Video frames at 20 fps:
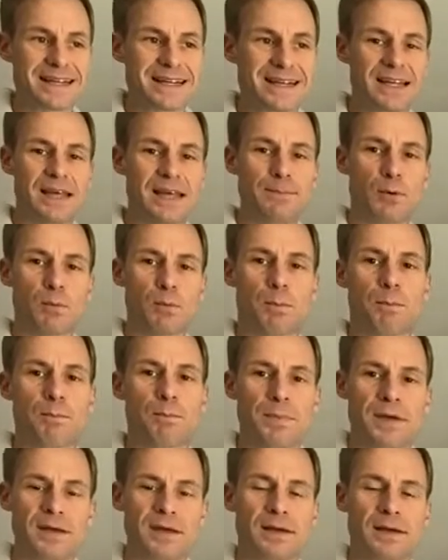and
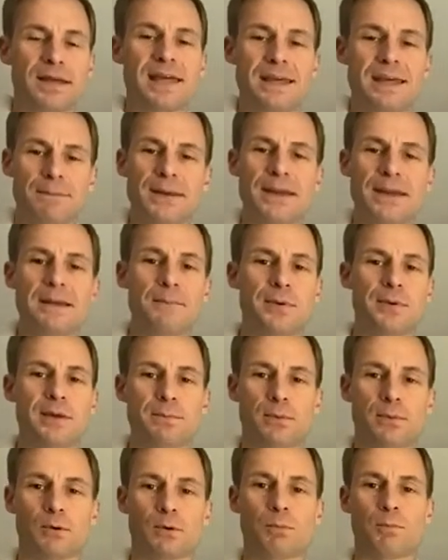keeping
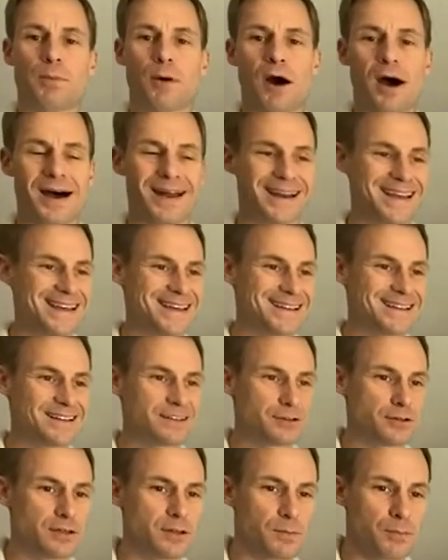people bought
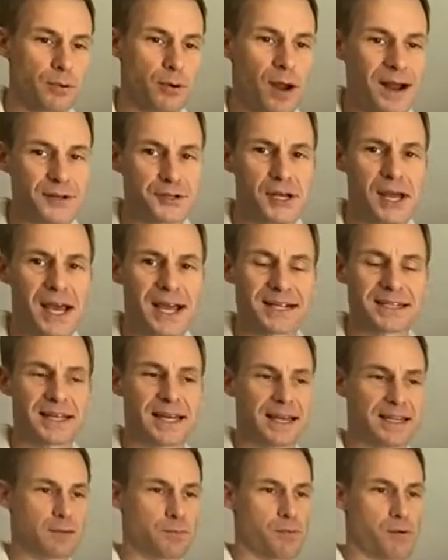into the project
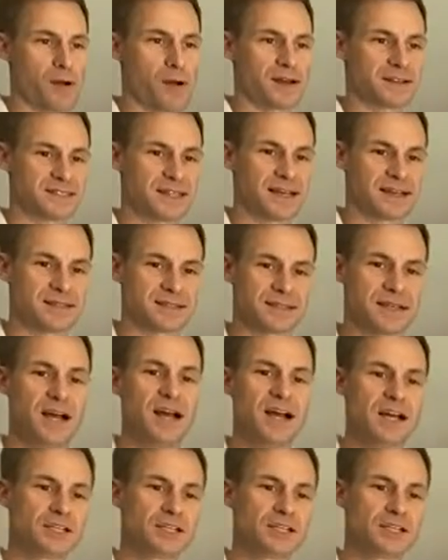and the process.